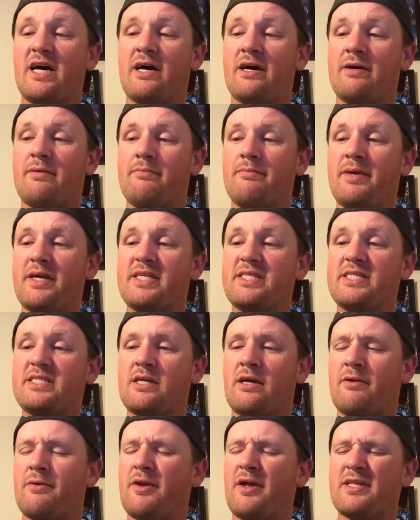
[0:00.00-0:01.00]
uh,
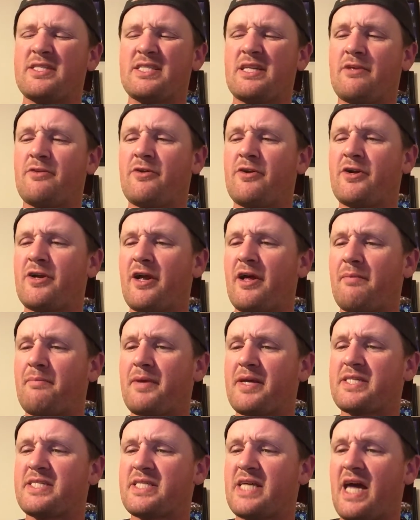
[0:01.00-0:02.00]
mixed, not, they're not a
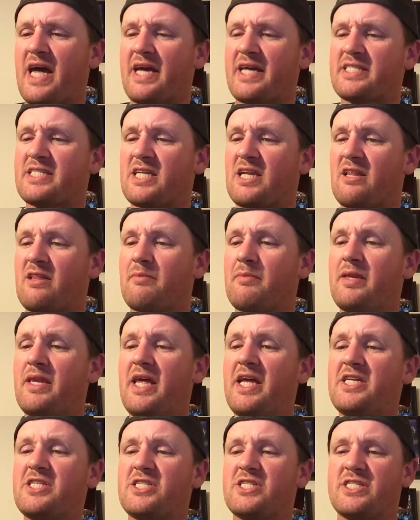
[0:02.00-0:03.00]
mixed tag. It's an
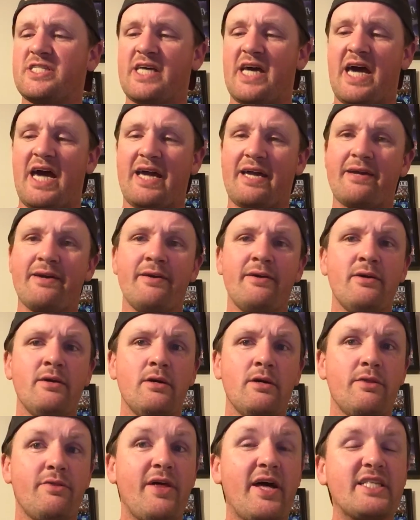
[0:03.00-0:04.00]
elimination tag
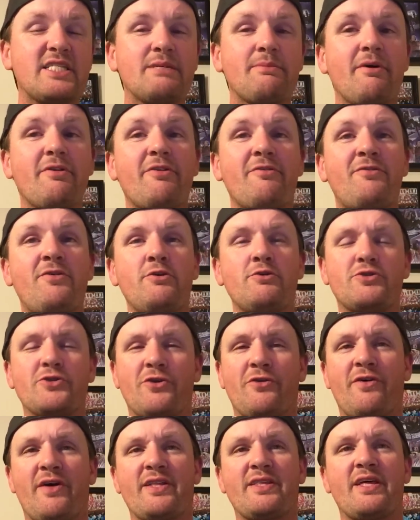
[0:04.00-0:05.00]
that's about the
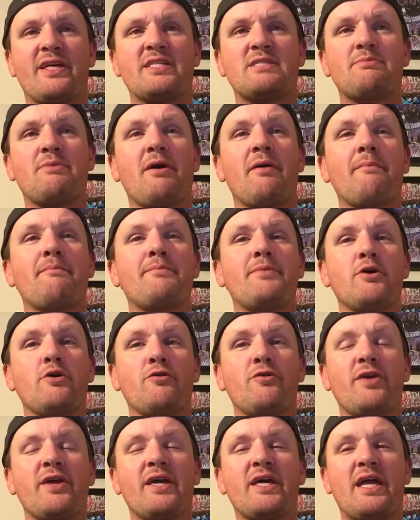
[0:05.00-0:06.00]
future. That, that's about
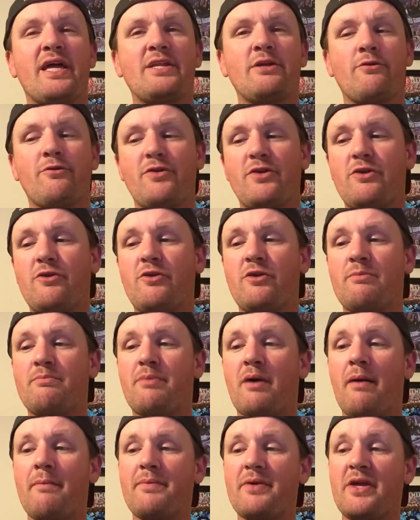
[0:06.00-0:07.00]
building, and I don't think you can
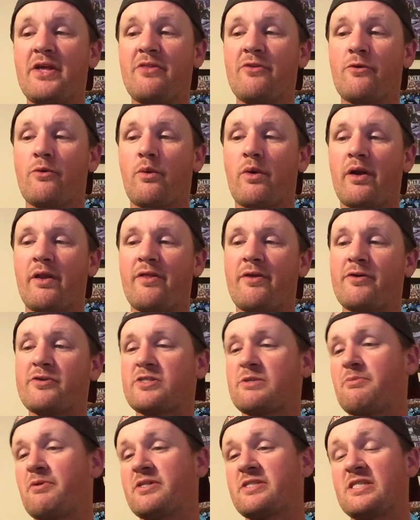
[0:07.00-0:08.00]
bump either one of
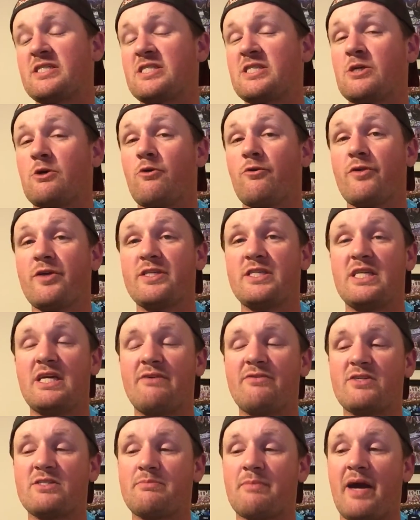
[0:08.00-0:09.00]
those. Plus, it's the only
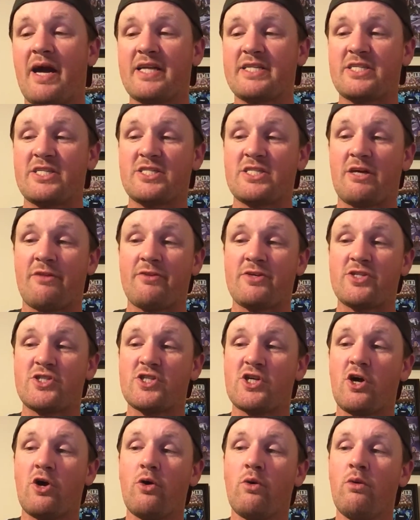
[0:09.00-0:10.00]
Divas match that's on the
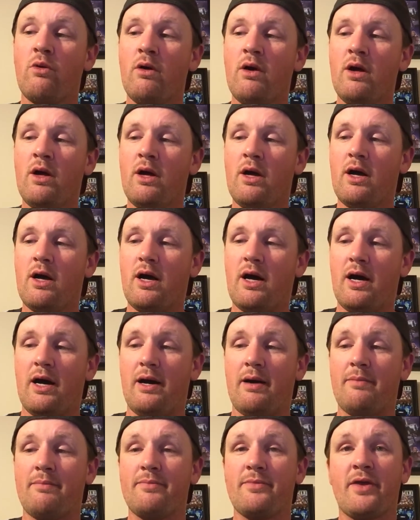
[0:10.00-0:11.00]
show.
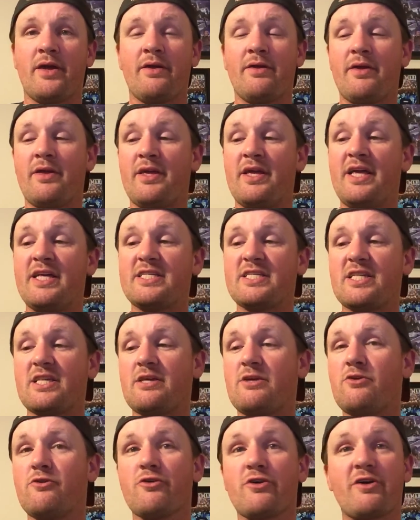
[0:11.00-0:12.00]
Um,
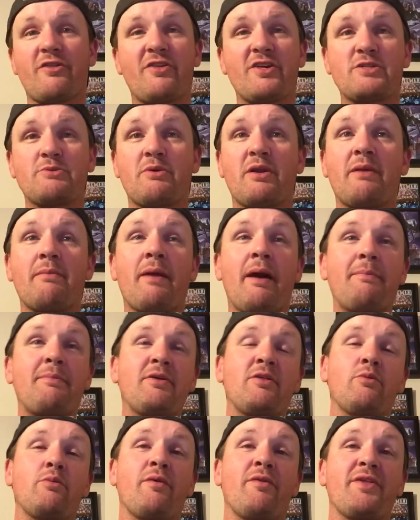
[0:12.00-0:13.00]
easily, you look at this one, it might
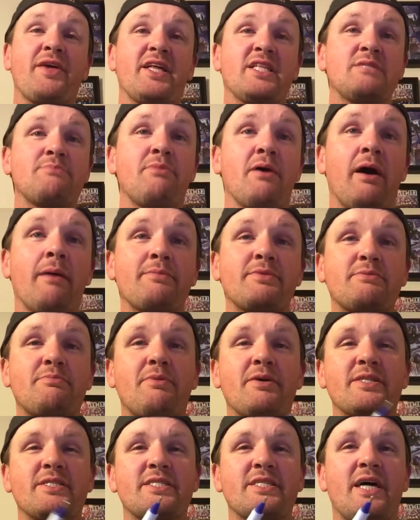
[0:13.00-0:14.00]
be the one that gets bumped,
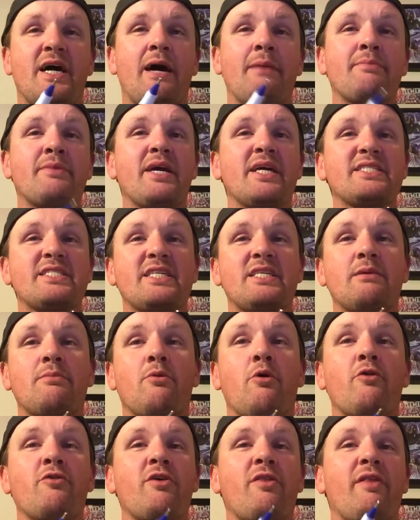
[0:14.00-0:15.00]
but uh, I'm guessing that
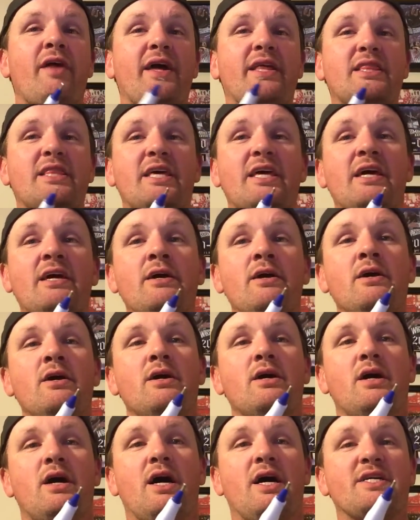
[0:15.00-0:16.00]
more than likely,
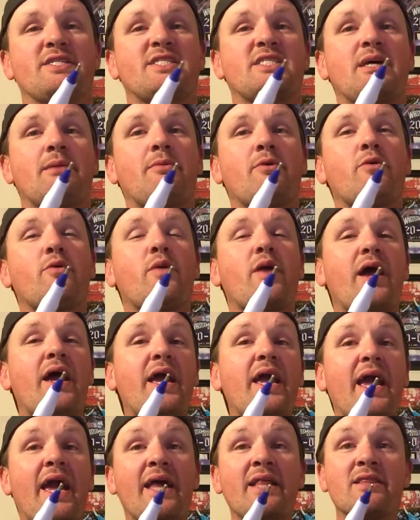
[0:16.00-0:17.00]
uh, Summer
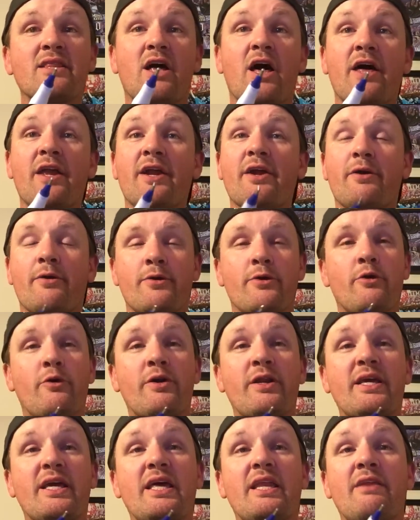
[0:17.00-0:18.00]
Rae and Lana are
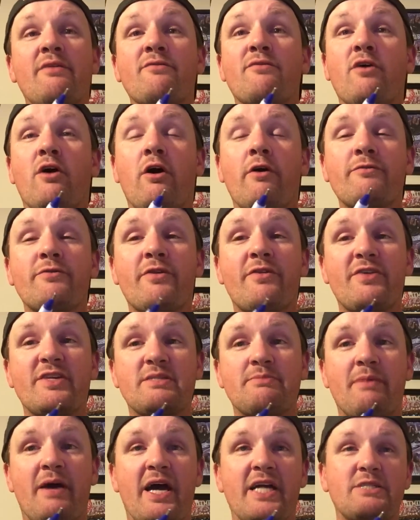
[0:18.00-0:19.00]
going to get involved in
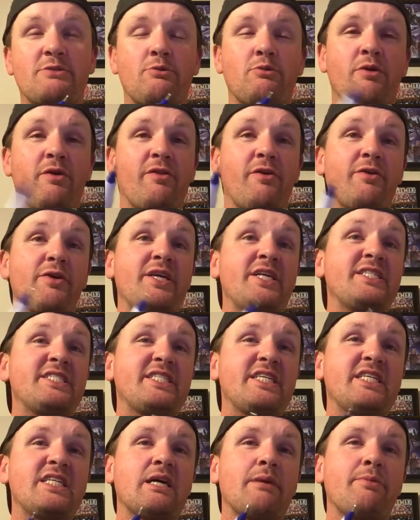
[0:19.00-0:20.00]
this match with one of their
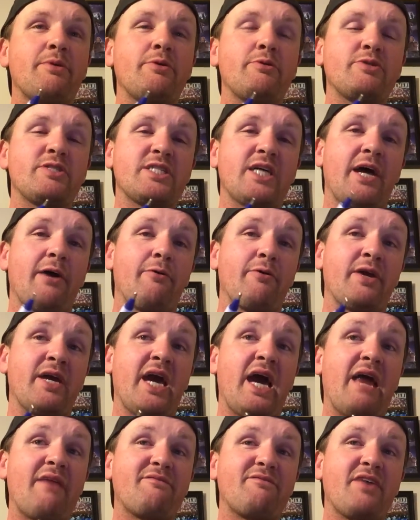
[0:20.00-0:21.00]
ECW style
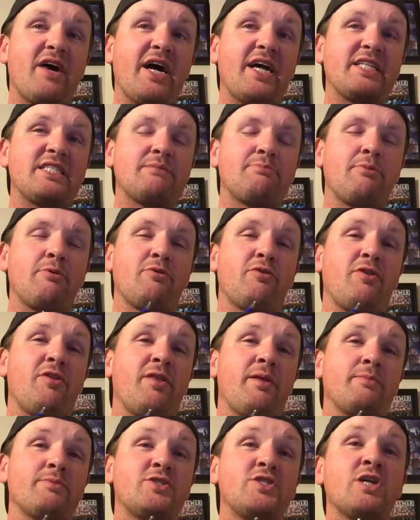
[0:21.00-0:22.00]
cat fights, both
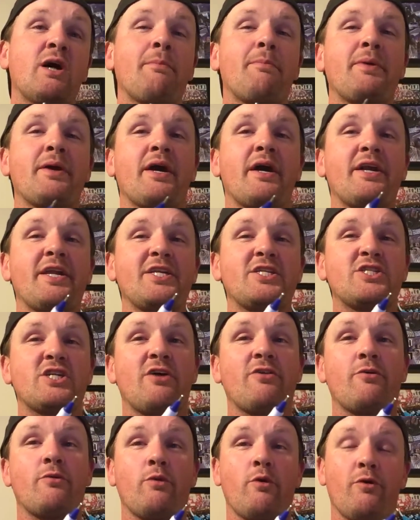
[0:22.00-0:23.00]
of them jumping on each
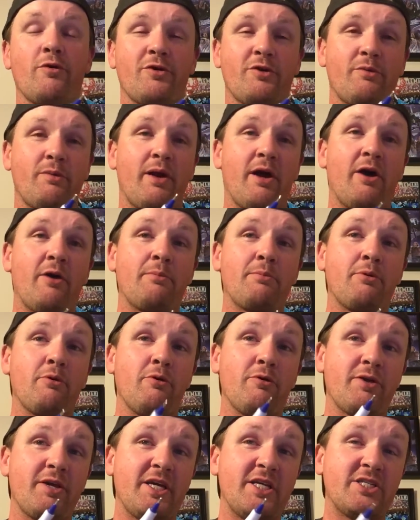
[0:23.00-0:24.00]
other, rolling around,
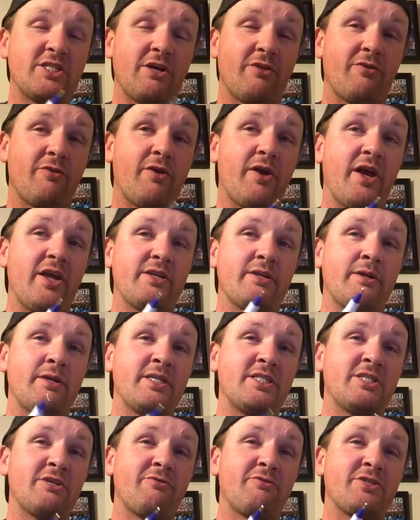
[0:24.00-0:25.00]
pulling each other
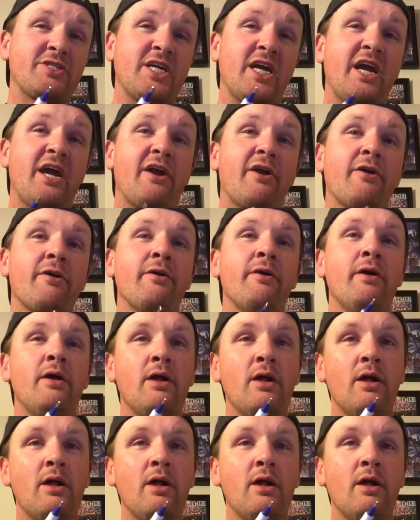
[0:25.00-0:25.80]
each other's hair.